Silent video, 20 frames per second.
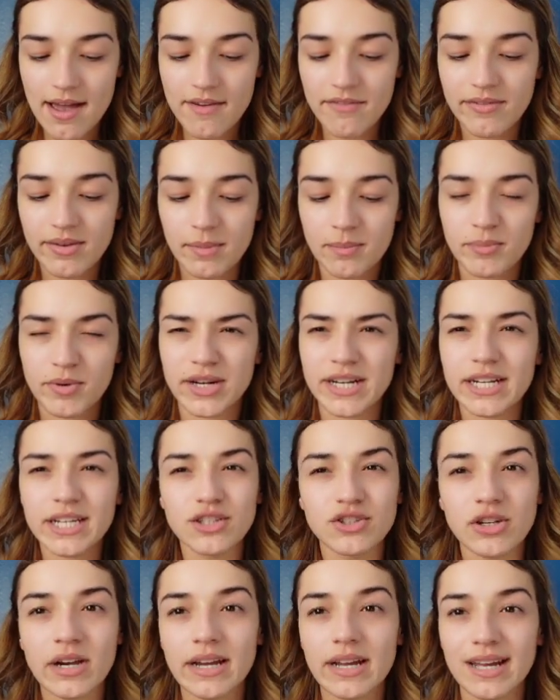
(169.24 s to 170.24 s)
have
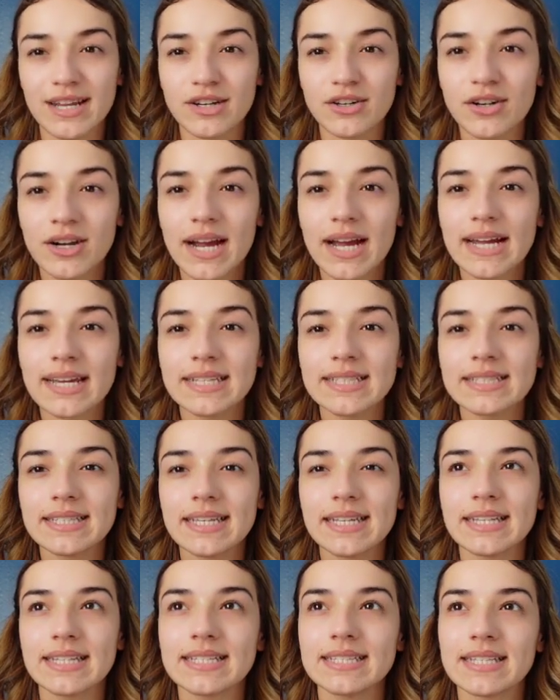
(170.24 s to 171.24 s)
pretty dry under eyes
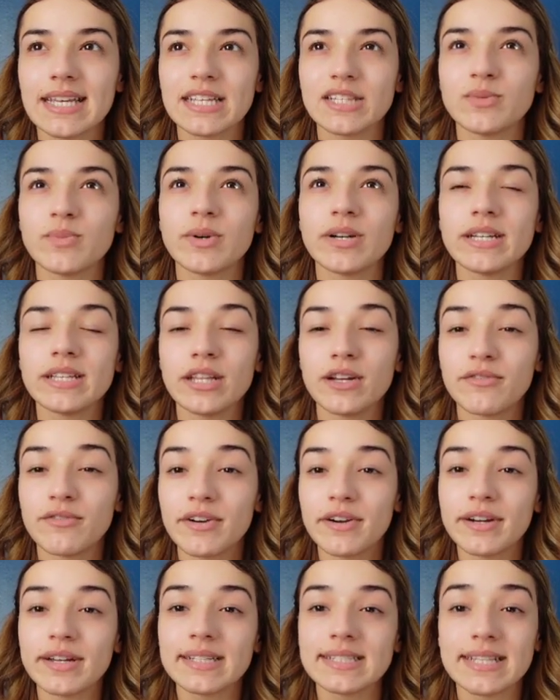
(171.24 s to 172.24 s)
in the sense where they're
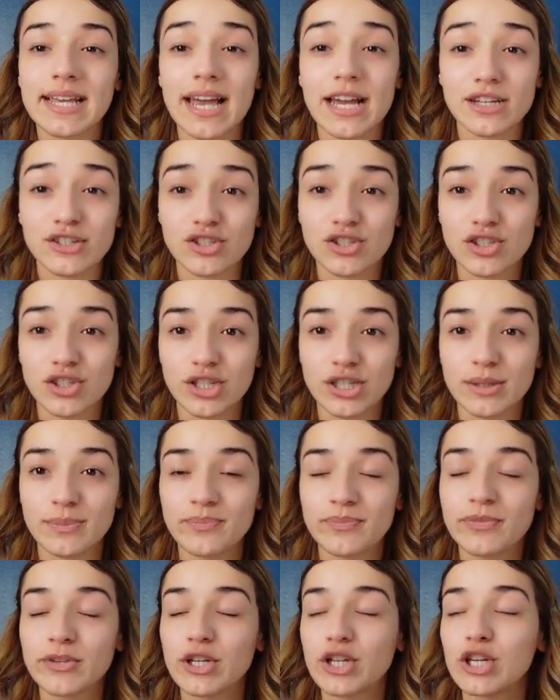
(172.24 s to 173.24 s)
very textured.
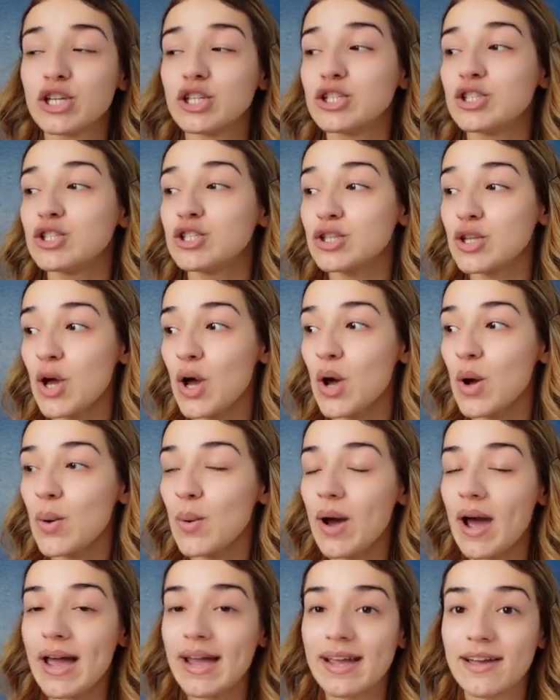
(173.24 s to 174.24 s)

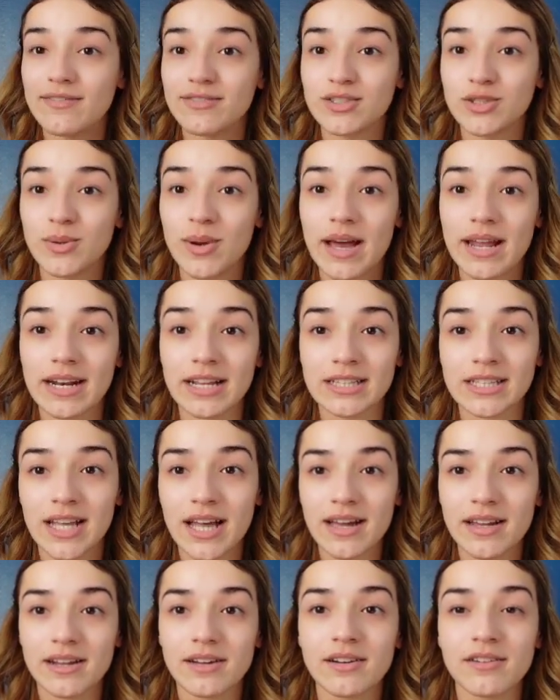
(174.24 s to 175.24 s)
So I have to add a
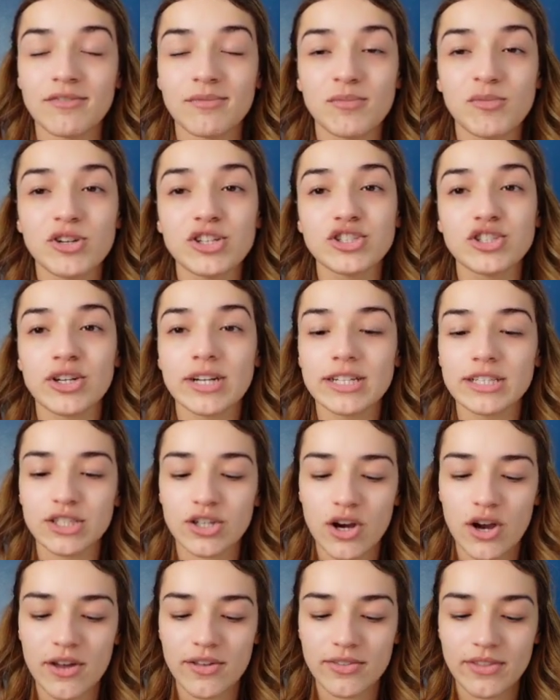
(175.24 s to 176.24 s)
lot of
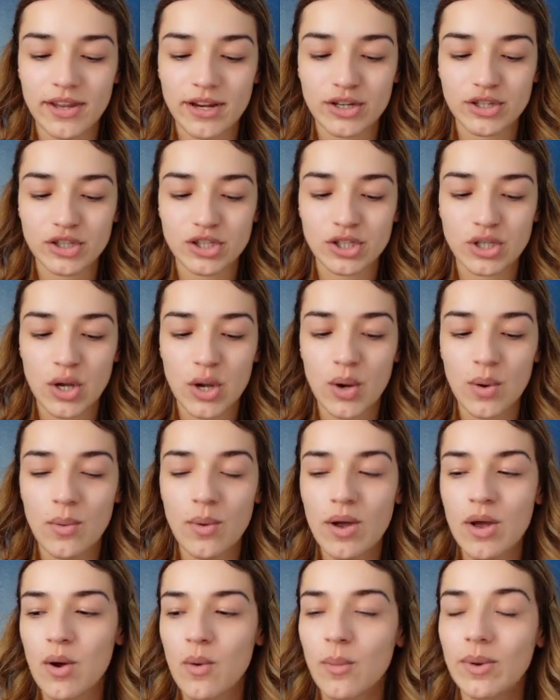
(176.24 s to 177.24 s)
moisturizer on there.
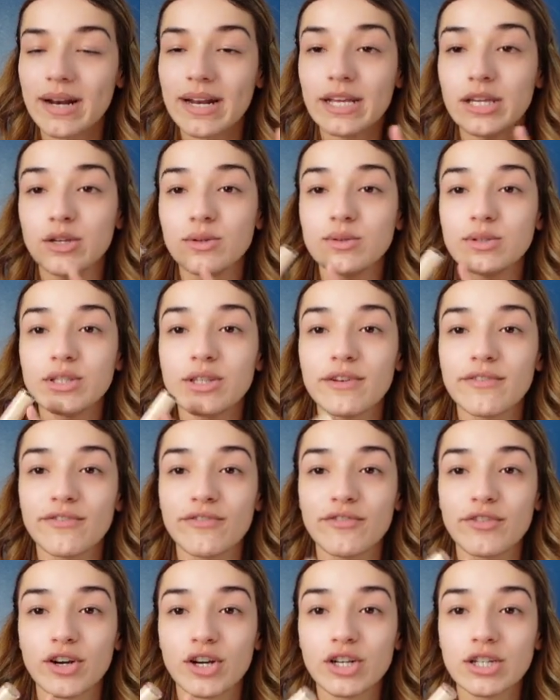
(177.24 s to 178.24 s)
So when I used the
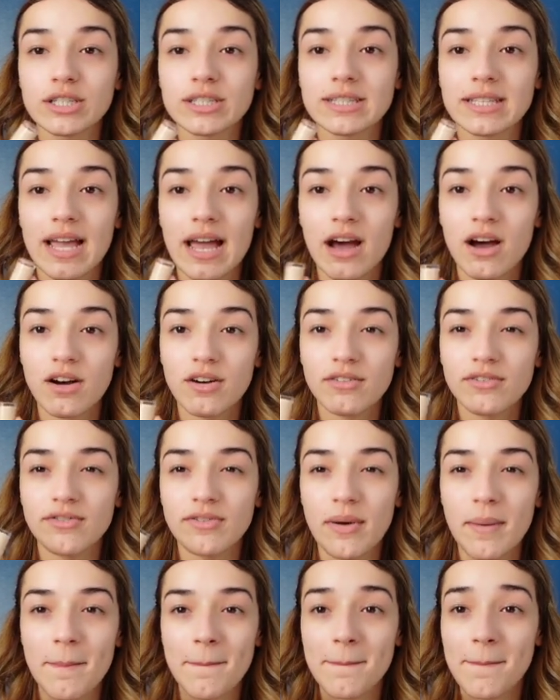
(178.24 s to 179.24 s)
first
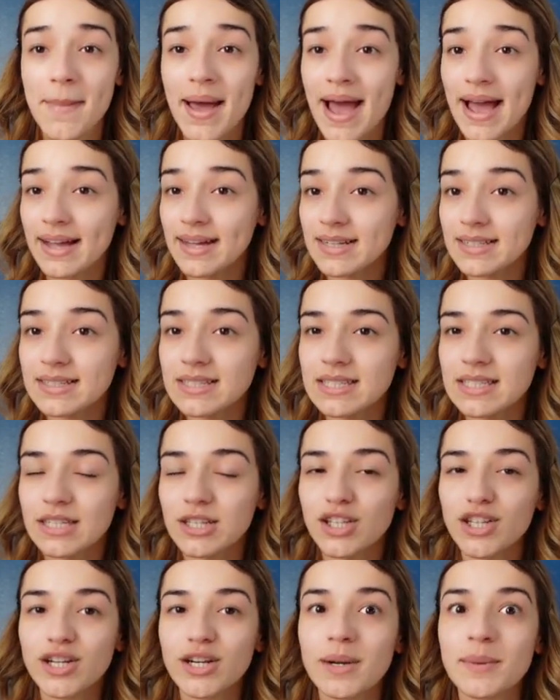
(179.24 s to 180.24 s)
e.l.f. matte
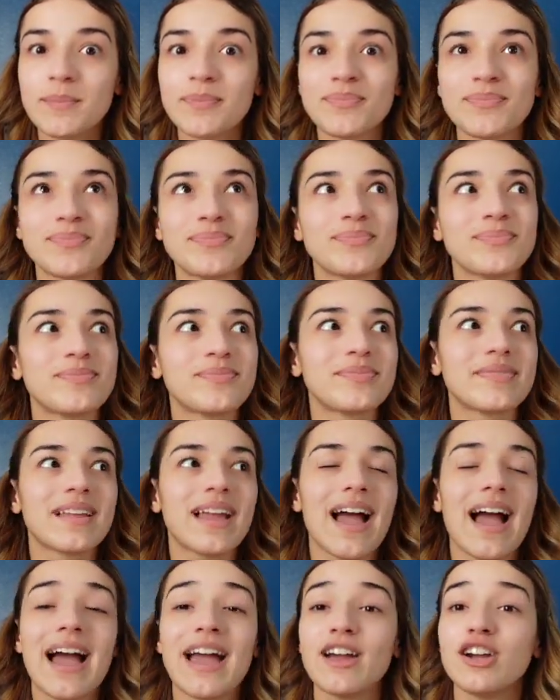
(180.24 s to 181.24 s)
concealer,
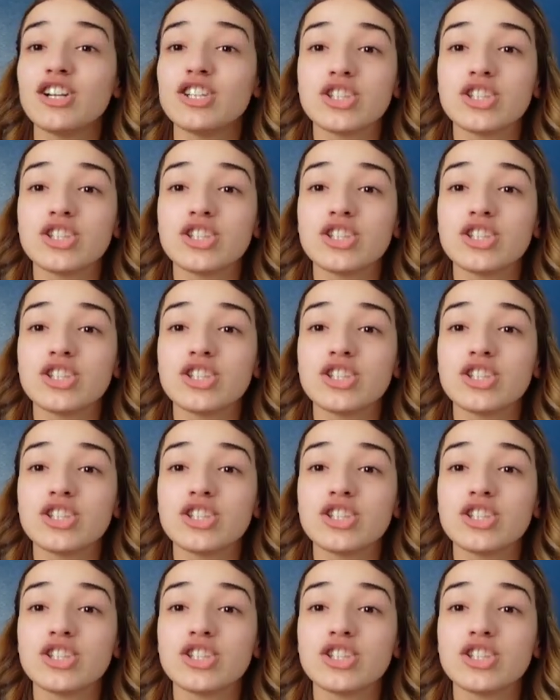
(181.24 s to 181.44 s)
I heard